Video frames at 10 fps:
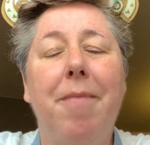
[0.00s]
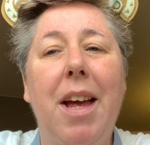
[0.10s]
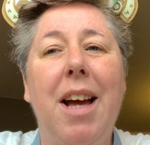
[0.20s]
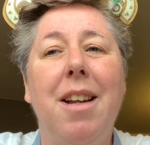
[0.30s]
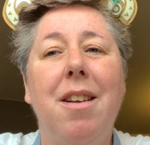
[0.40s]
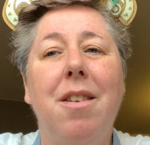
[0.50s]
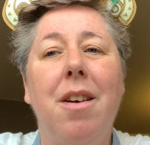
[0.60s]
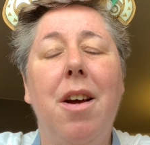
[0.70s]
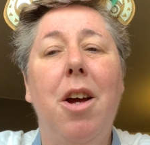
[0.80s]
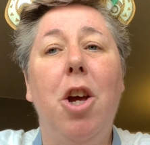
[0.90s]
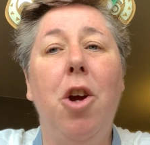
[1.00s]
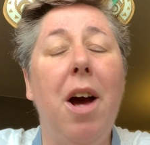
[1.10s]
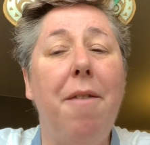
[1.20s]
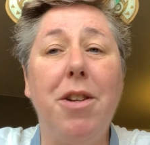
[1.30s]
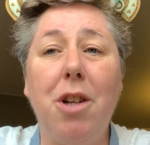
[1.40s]
And you
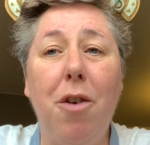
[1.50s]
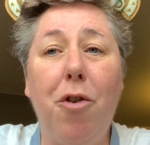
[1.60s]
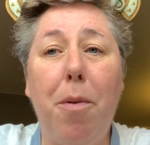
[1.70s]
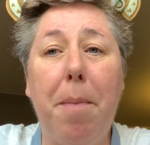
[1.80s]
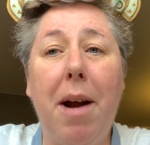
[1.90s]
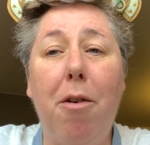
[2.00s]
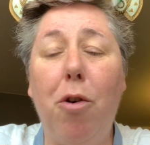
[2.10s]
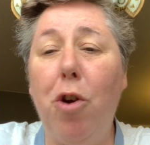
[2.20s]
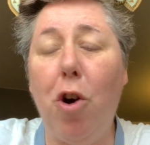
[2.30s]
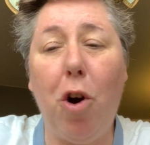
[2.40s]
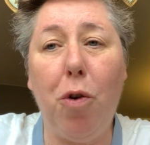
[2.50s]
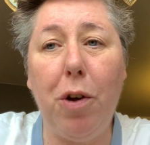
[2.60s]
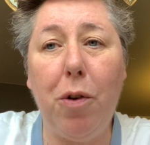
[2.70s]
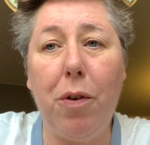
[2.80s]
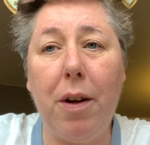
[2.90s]
have us over a barrel. You're
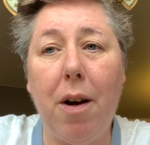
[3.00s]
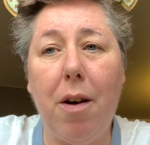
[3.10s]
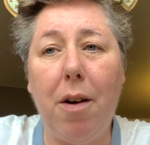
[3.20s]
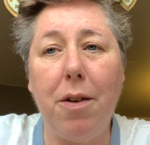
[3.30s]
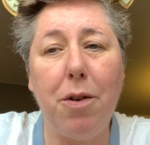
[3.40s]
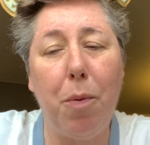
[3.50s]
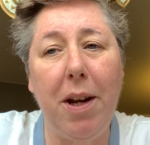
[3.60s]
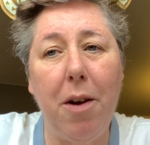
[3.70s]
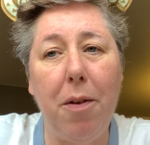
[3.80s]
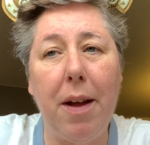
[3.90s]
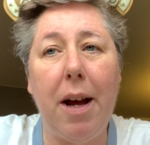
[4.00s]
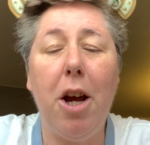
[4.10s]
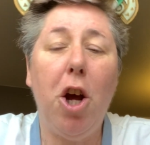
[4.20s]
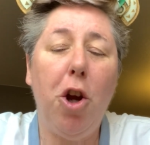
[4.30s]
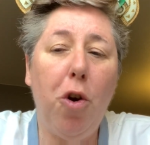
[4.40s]
holding all the cards. We know that.
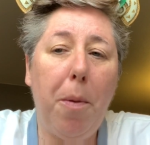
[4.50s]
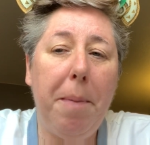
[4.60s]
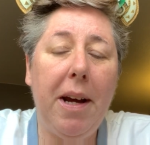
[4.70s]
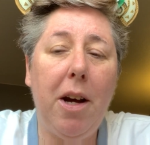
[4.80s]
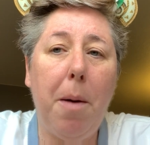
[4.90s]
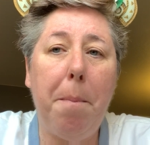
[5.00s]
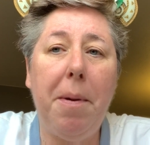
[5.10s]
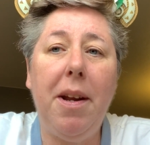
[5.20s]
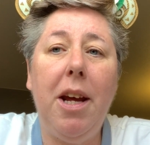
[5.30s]
You're a big company.